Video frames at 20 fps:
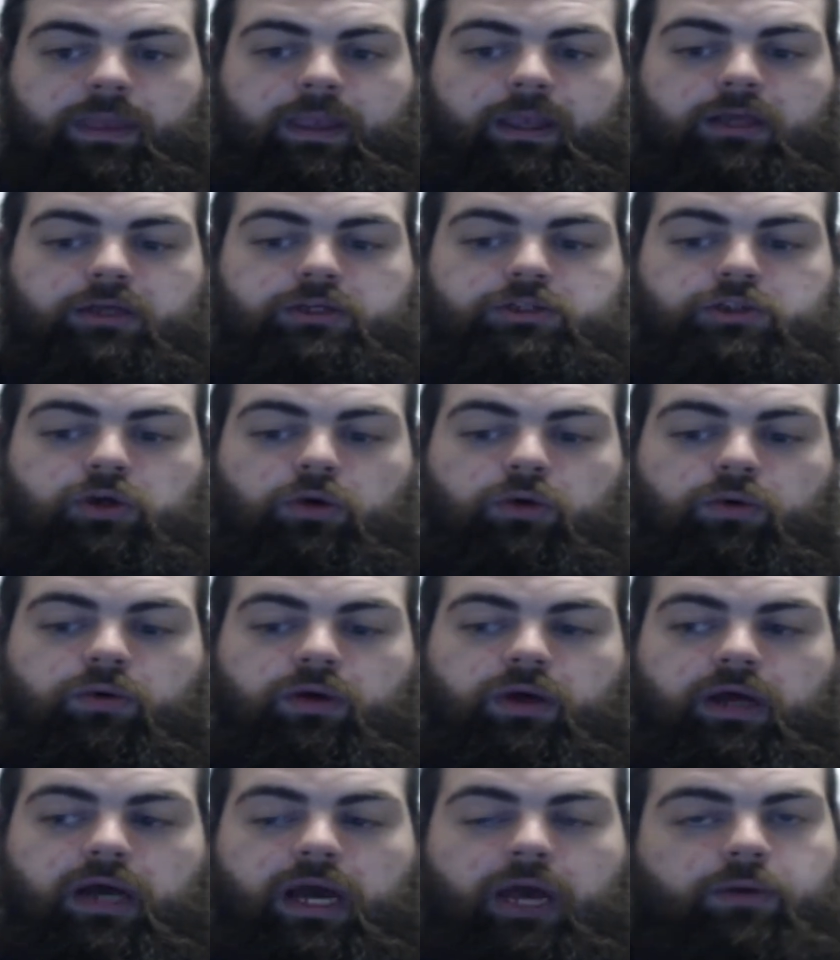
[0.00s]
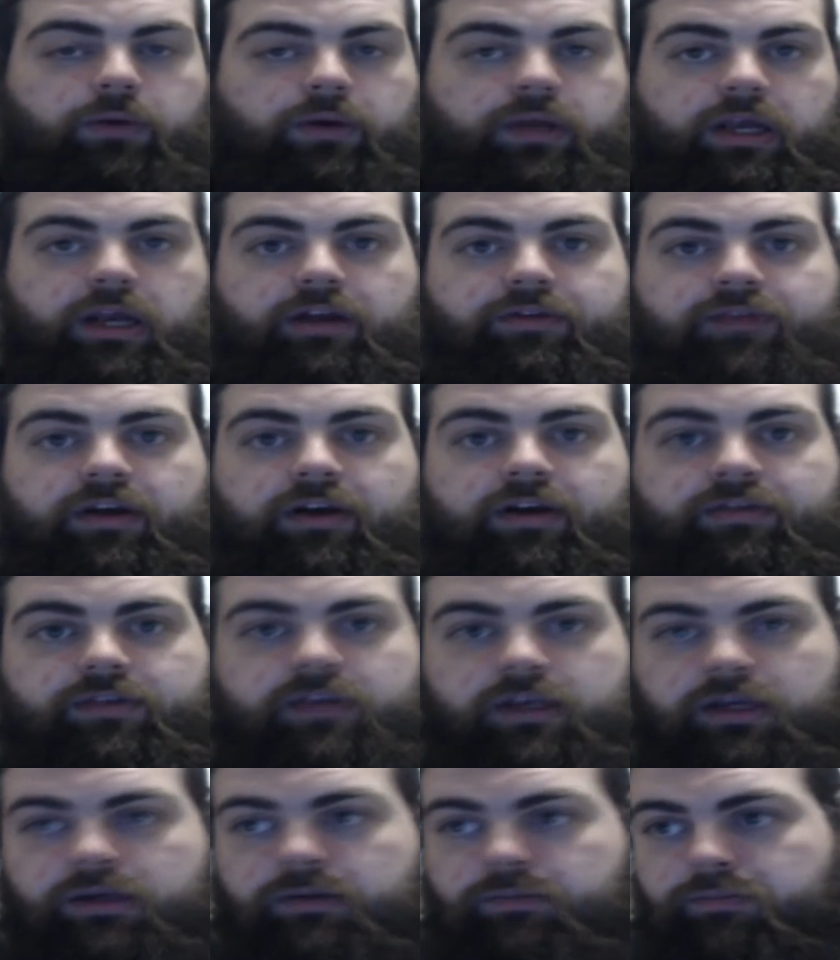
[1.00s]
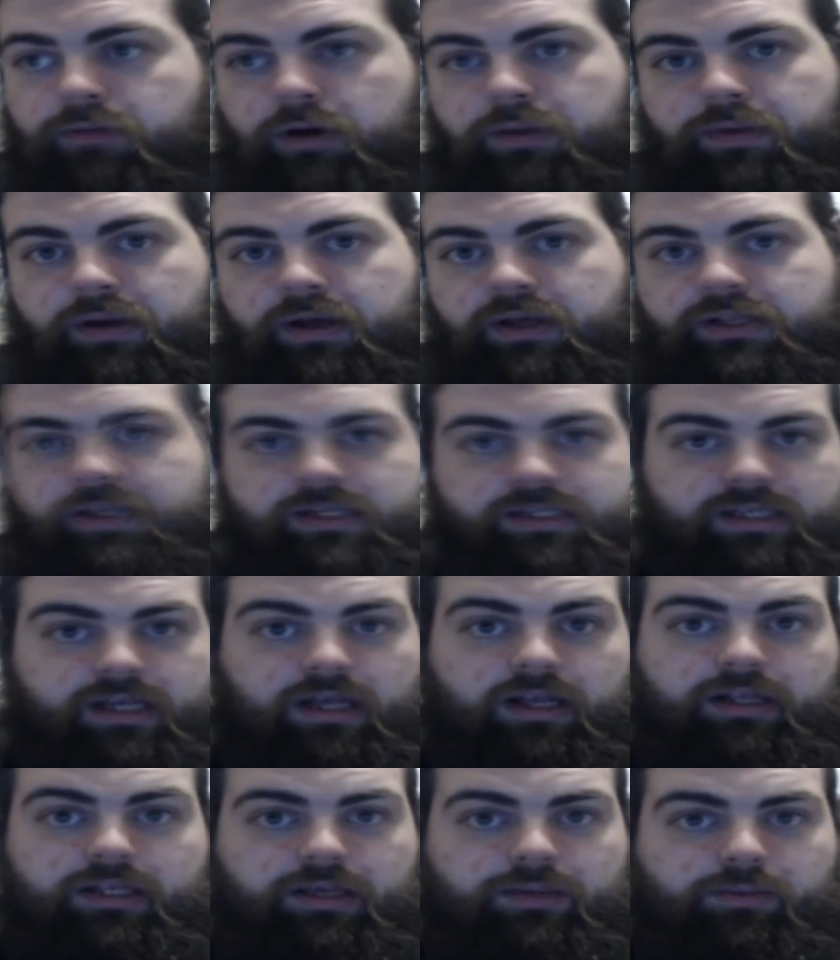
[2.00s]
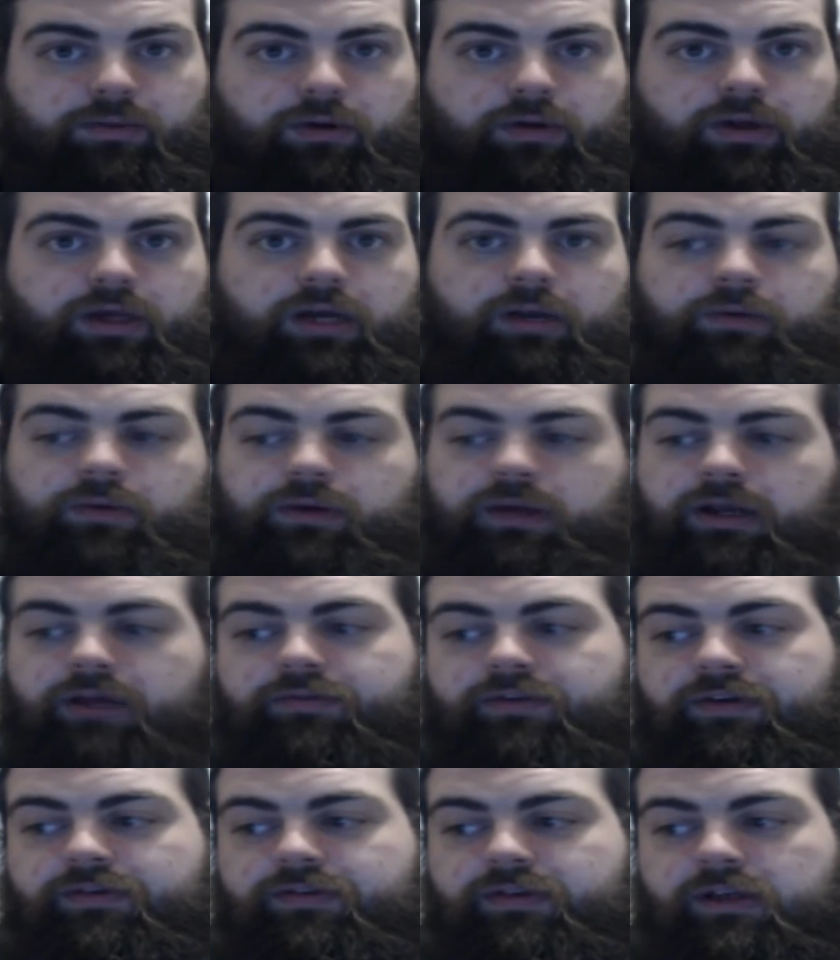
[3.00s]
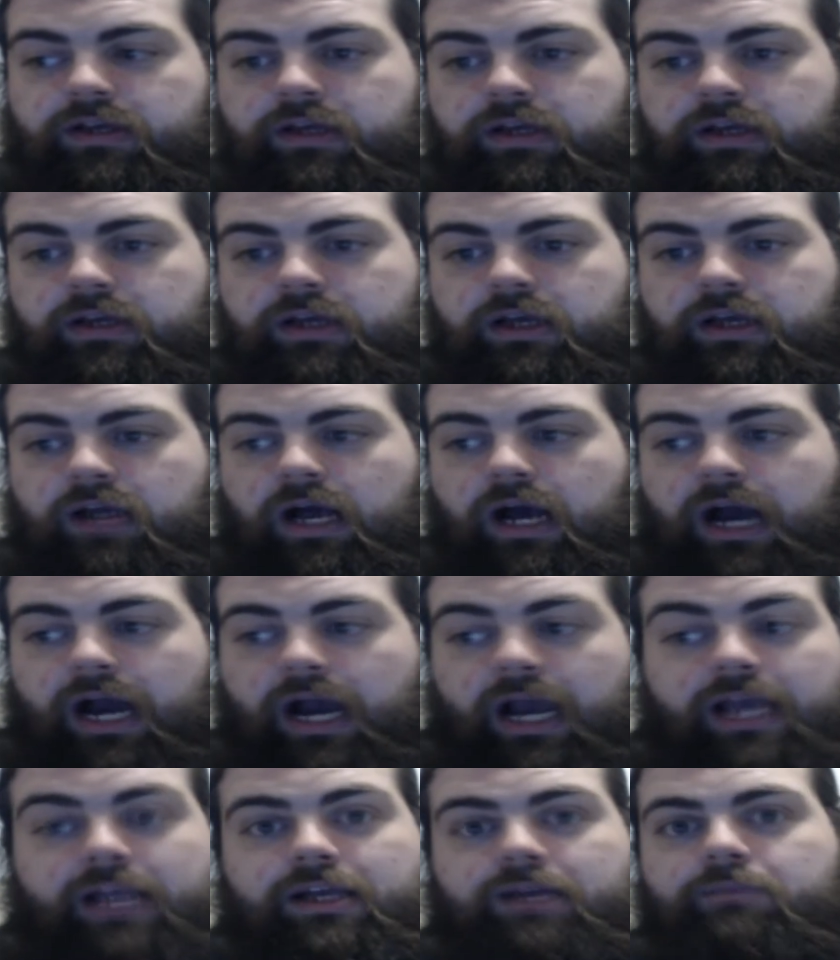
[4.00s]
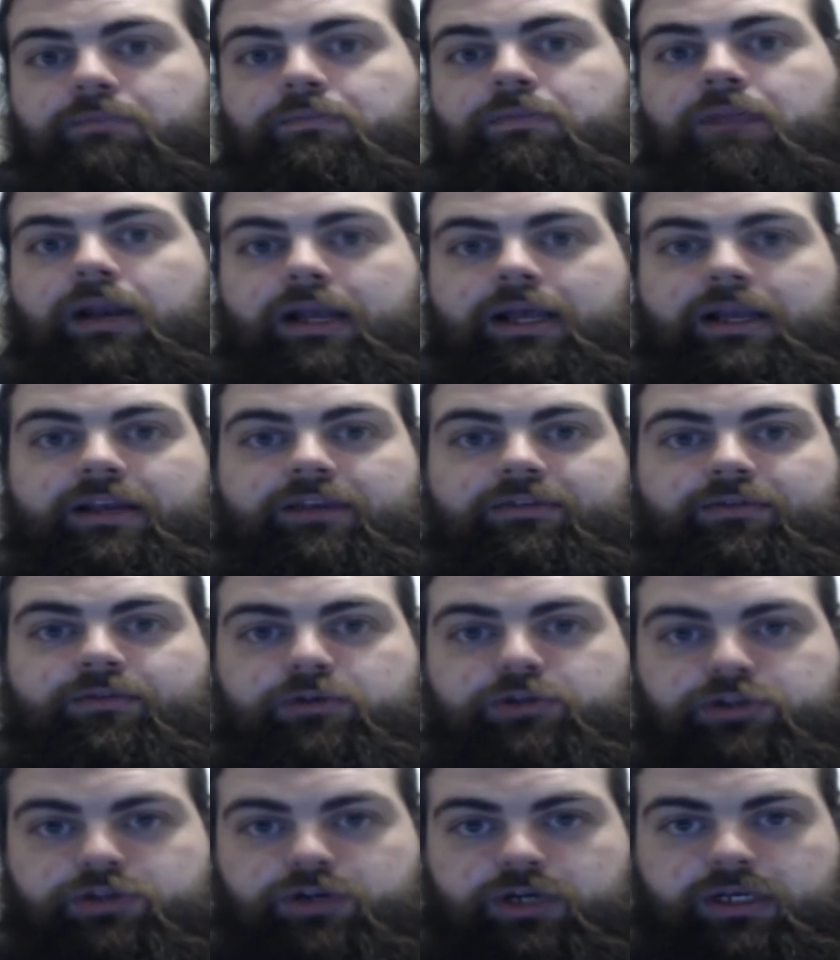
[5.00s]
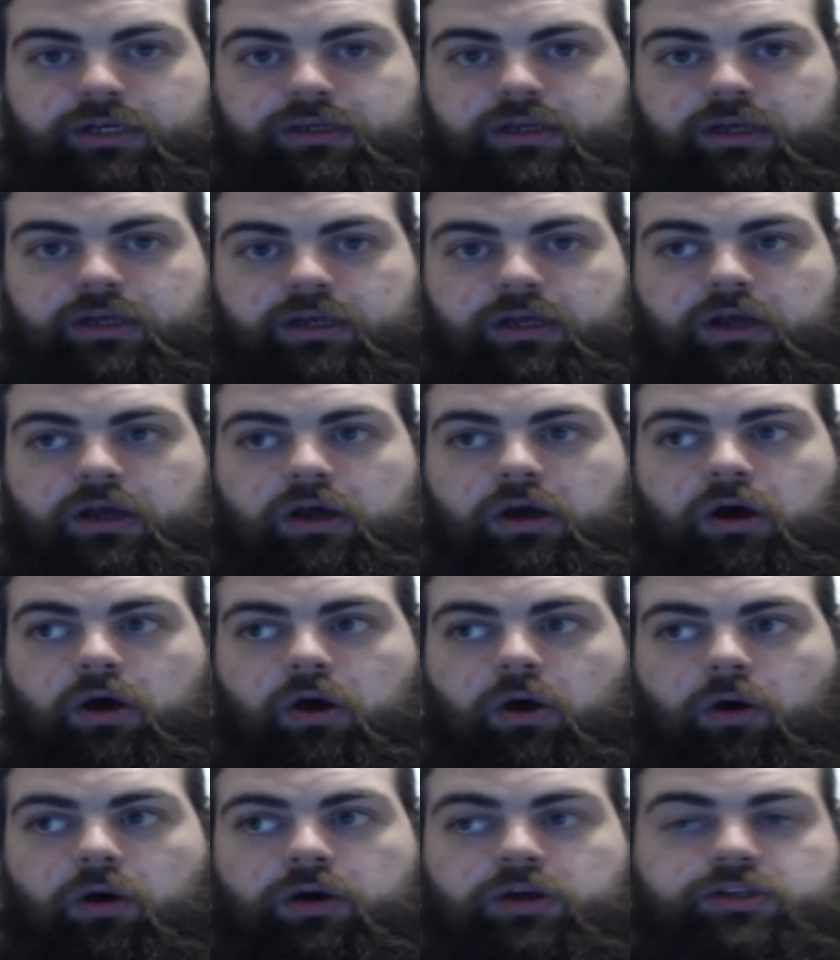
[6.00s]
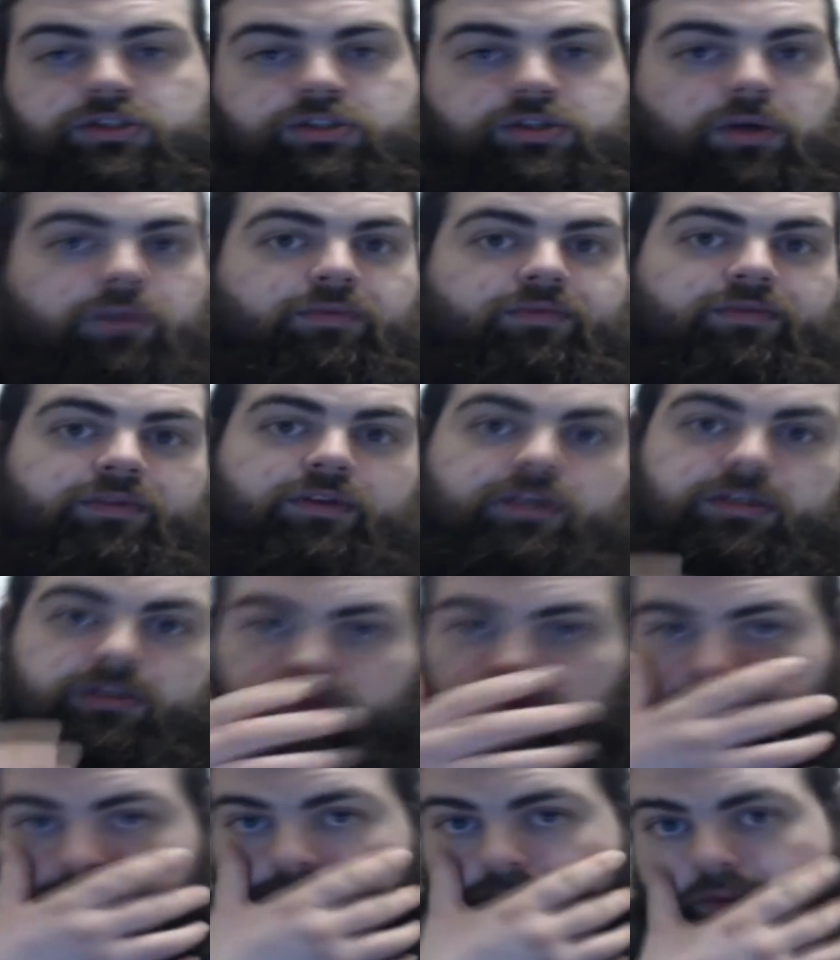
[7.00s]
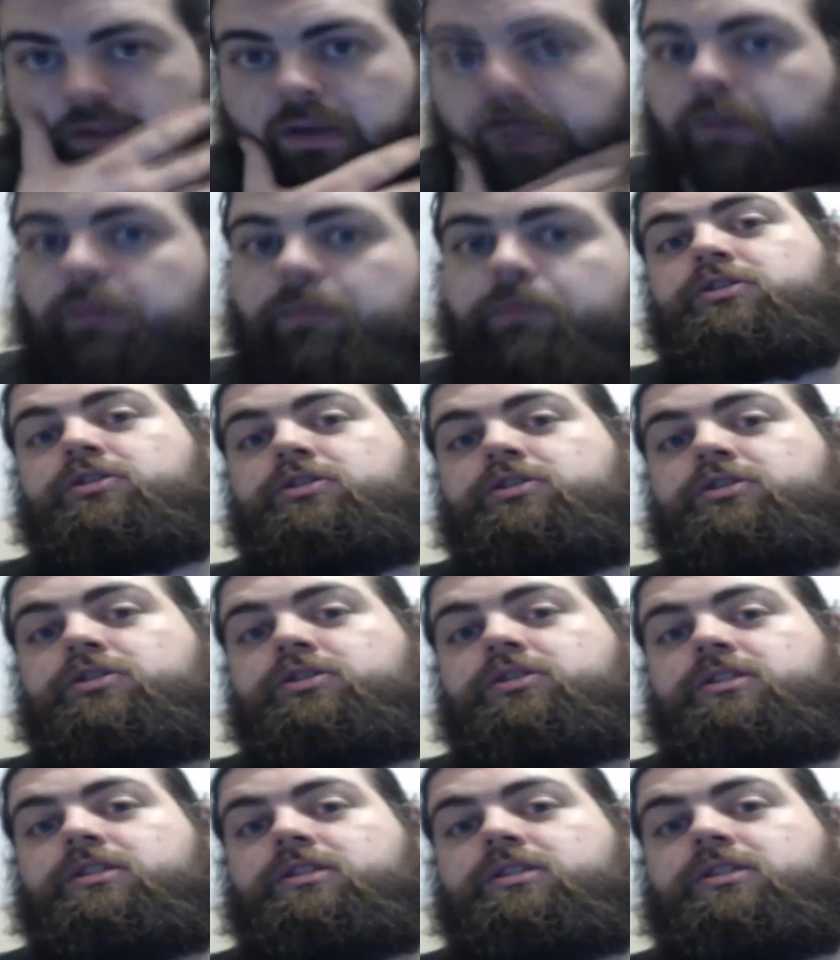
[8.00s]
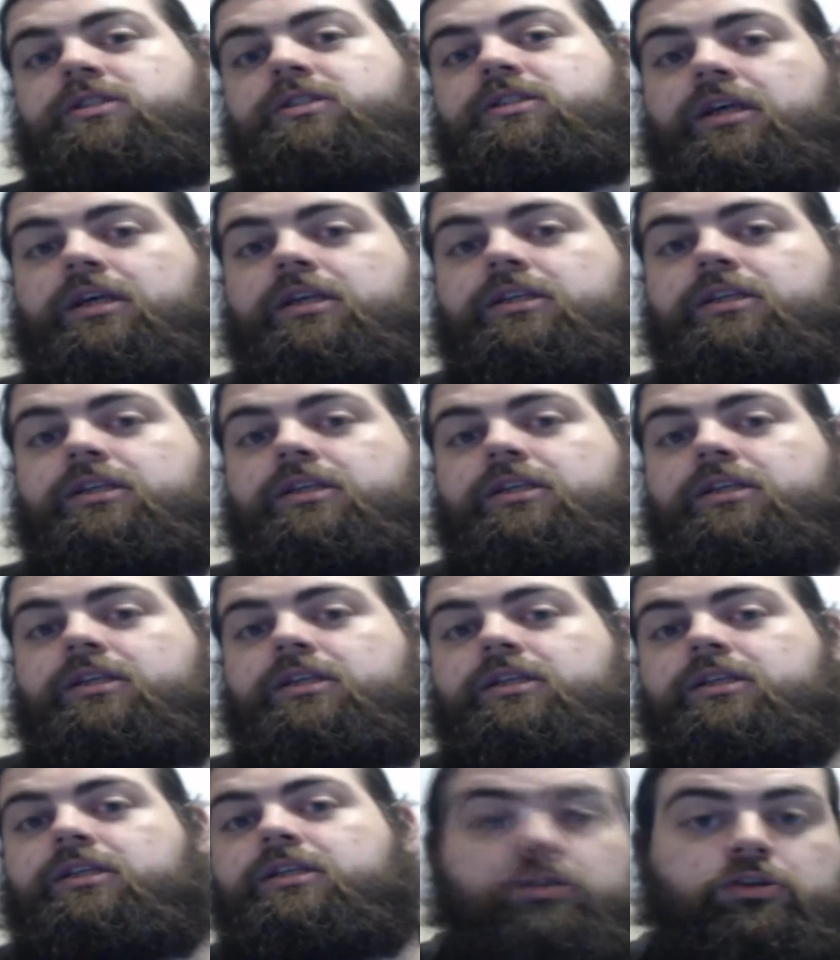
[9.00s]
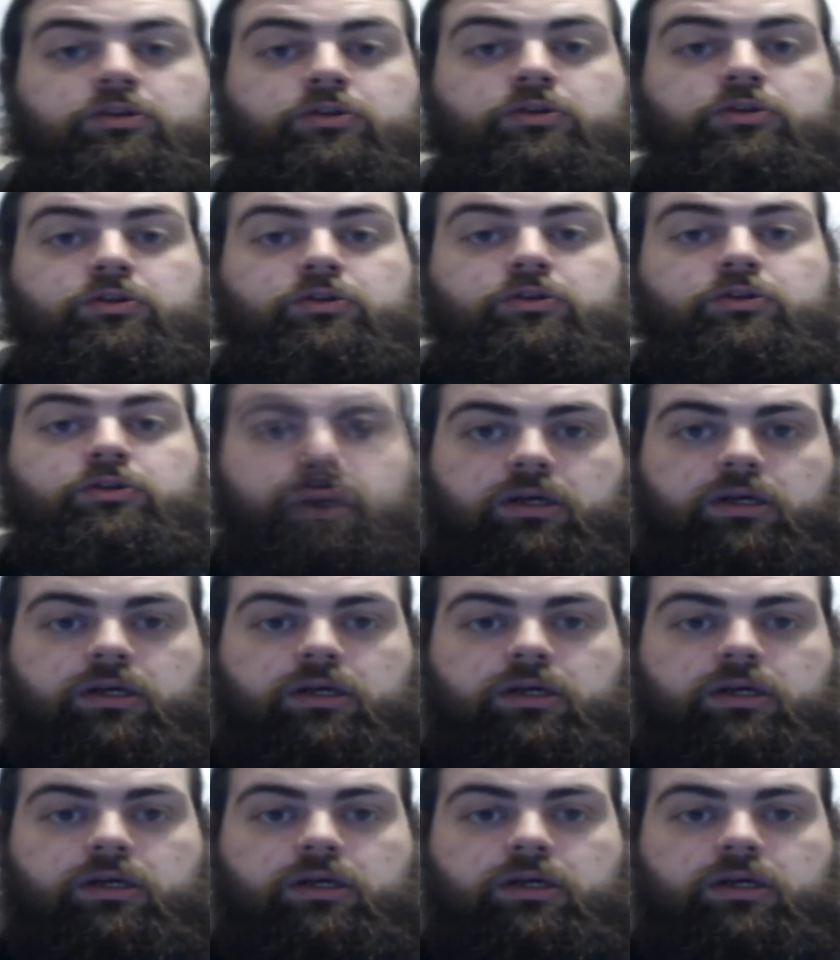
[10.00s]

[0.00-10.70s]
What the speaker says: So I don't care if you have to put a bit of sellotape on it. I don't care if you have to hide it completely from the screen, or some of you will be able to just sit and say just ignore it.